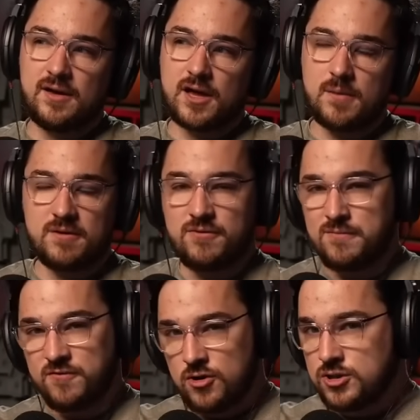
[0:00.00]
coming
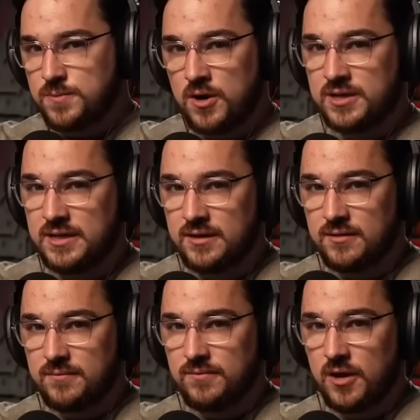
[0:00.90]
from first-party
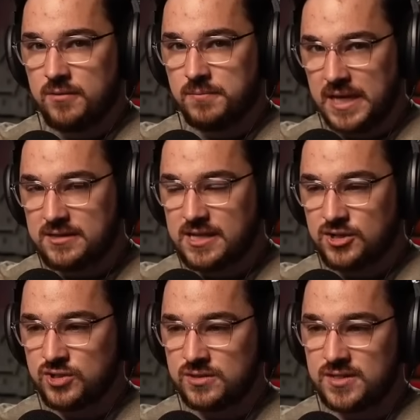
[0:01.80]
on
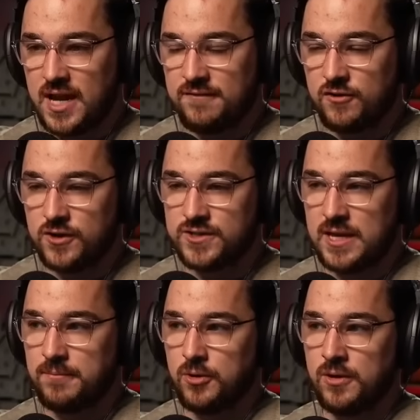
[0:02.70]
PlayStation's side, for
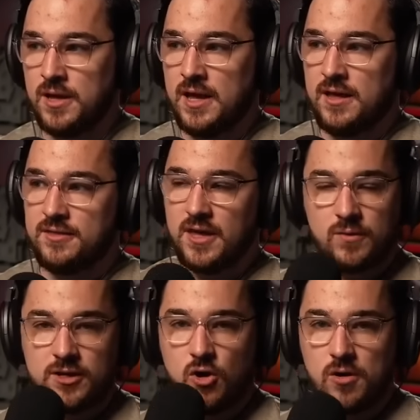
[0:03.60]
example, that
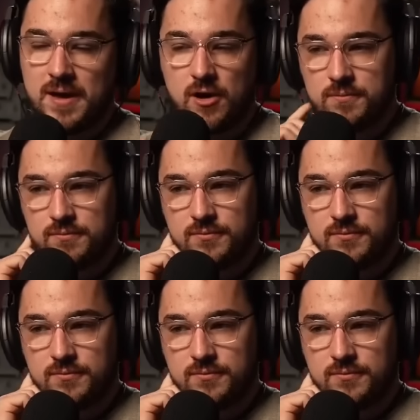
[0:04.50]
we know about.